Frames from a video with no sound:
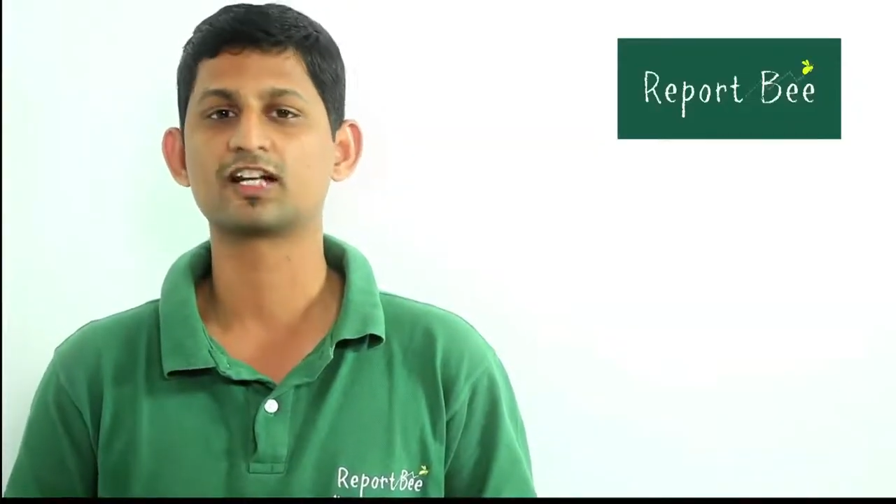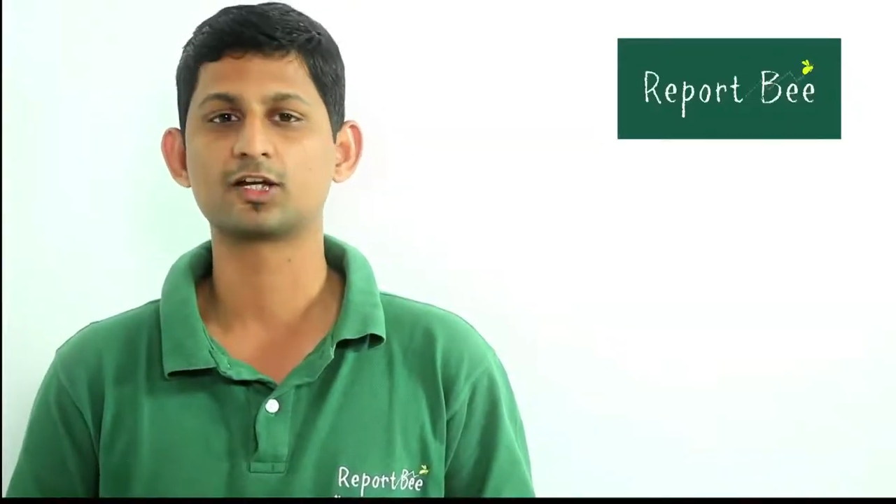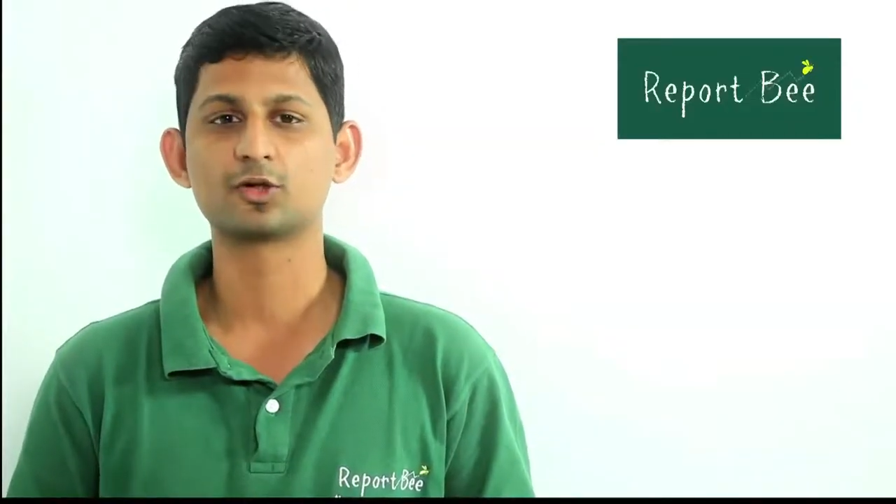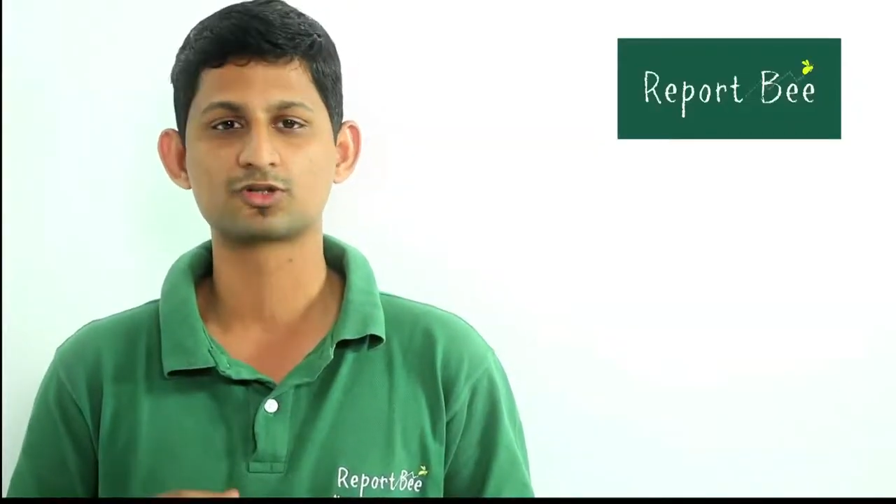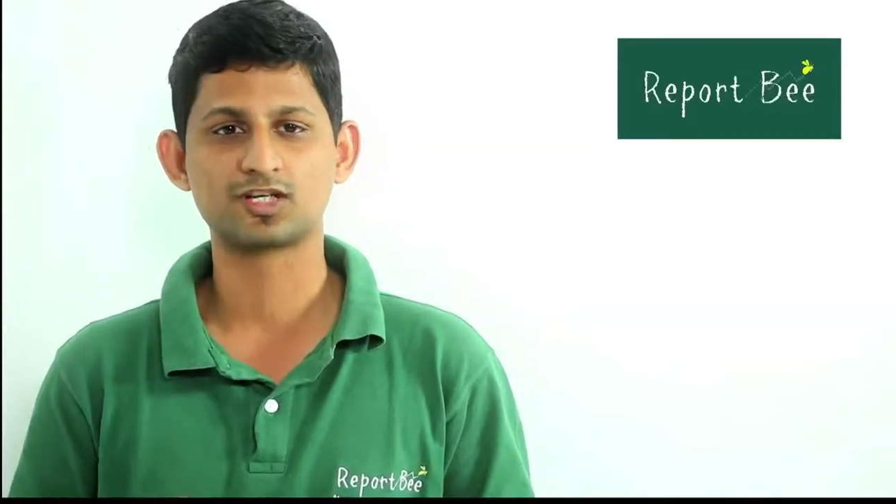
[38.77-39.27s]

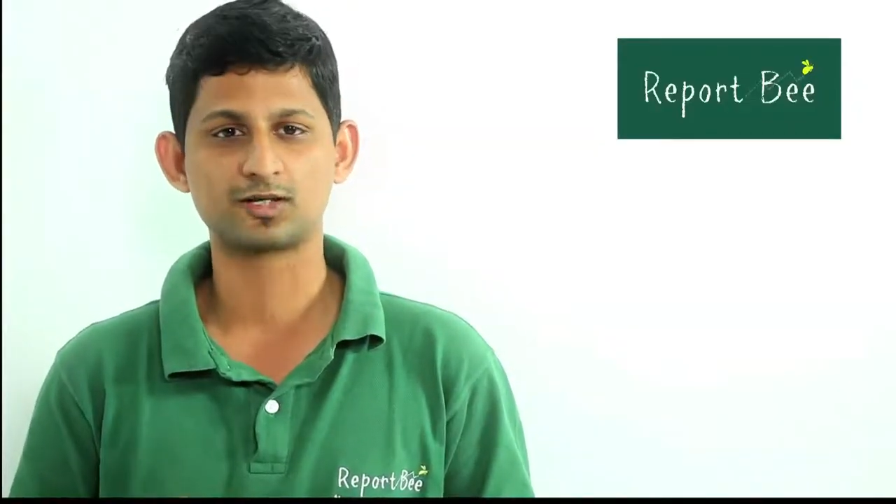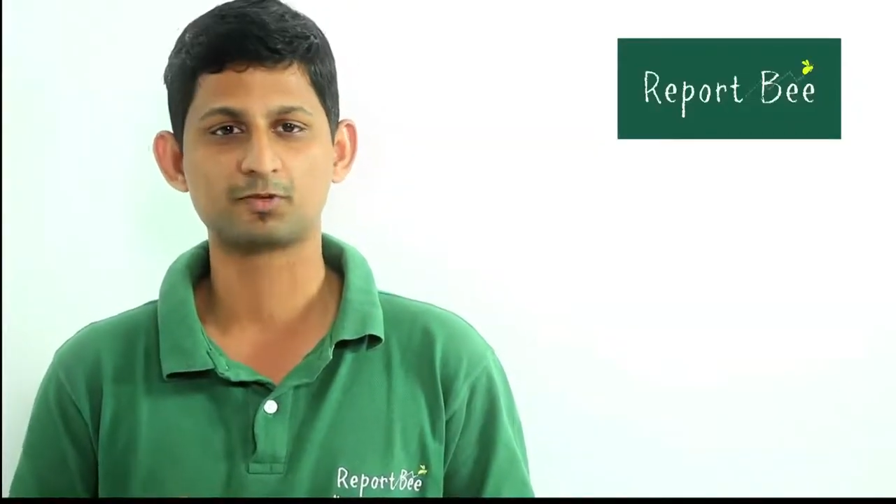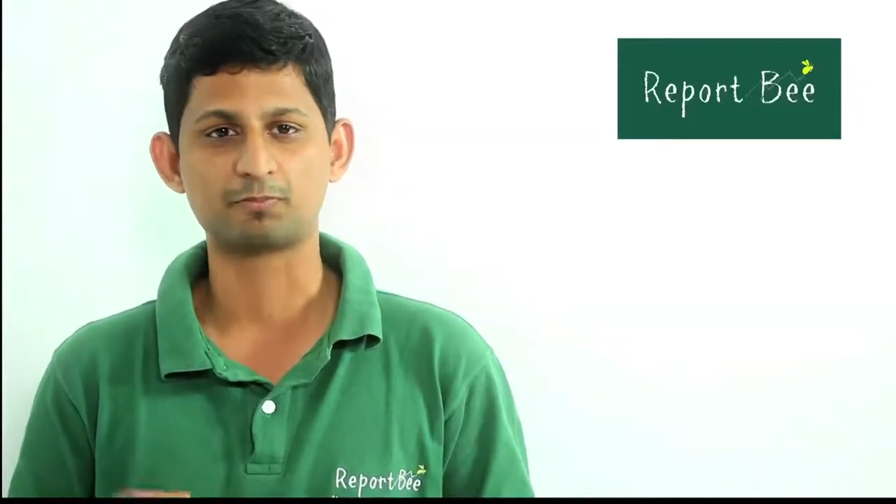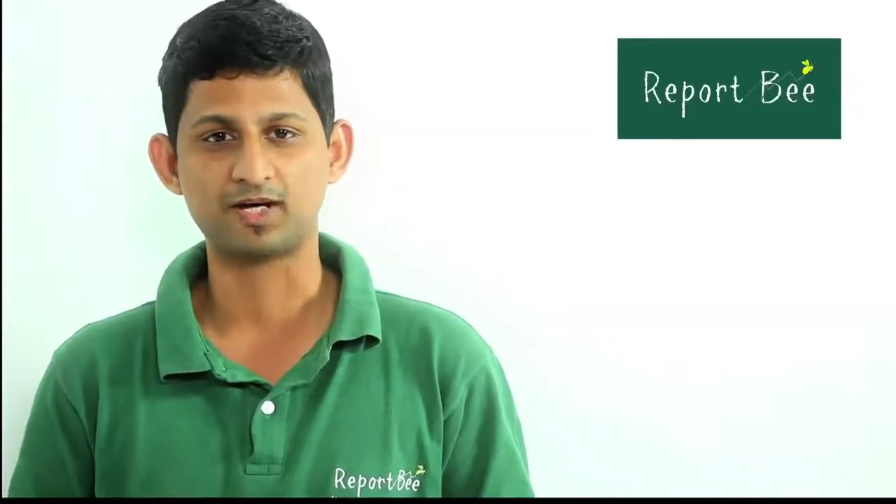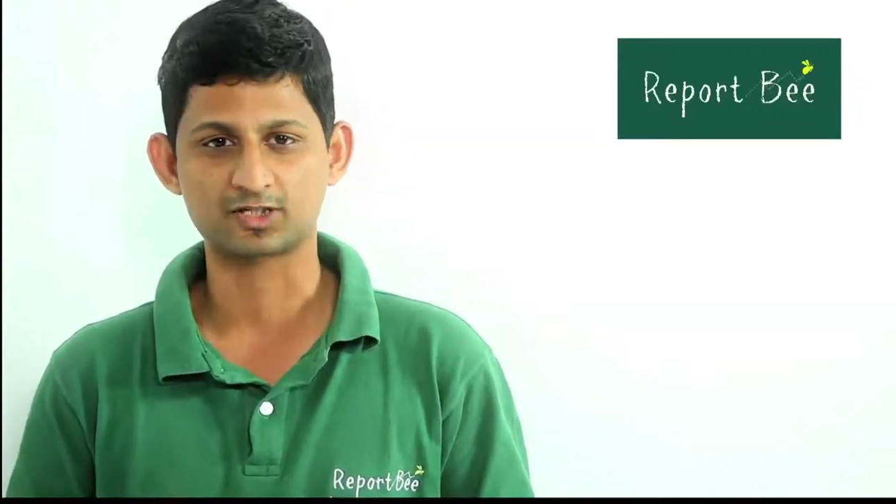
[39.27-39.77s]
username and
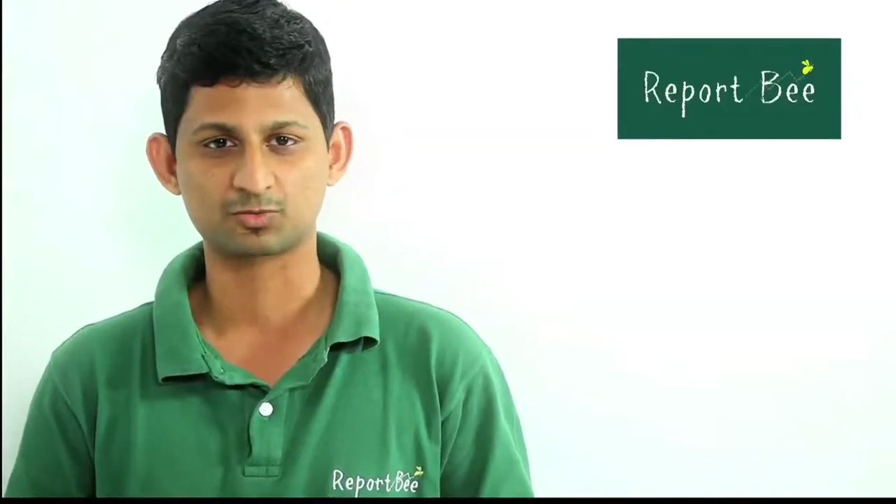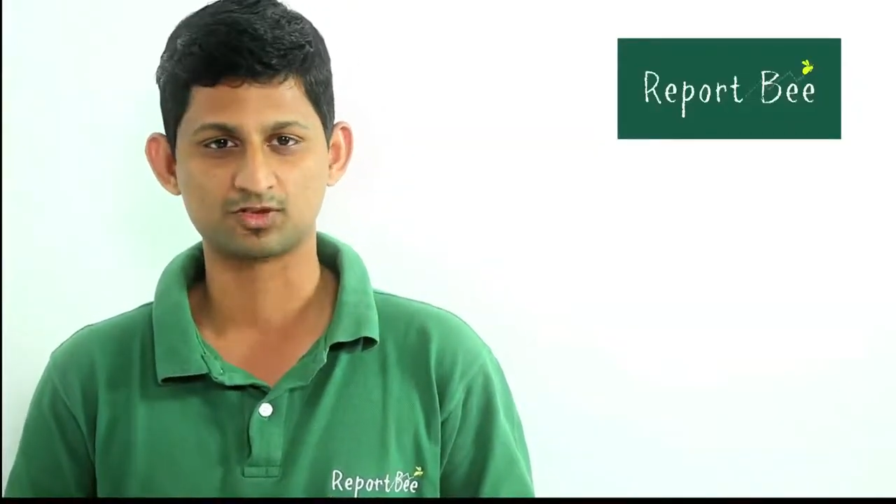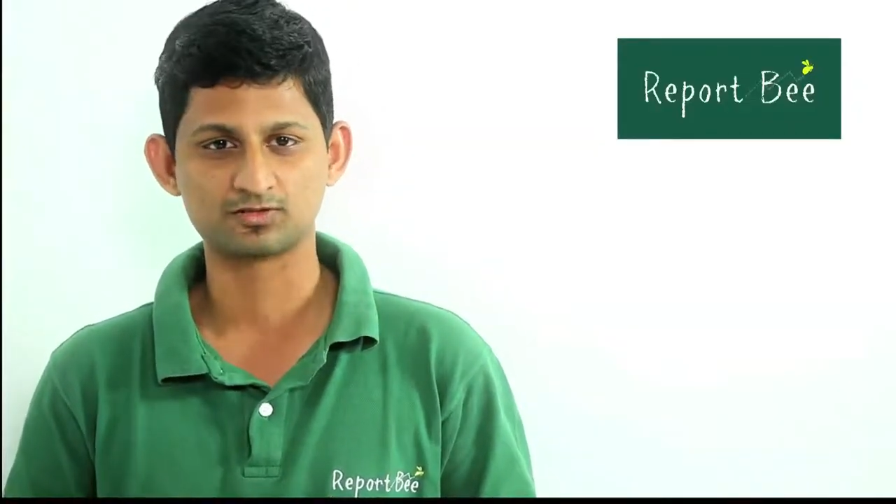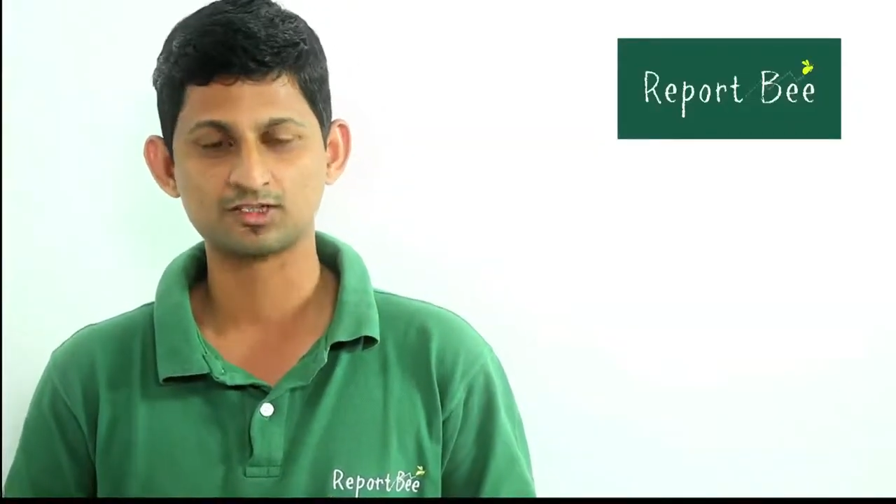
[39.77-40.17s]
password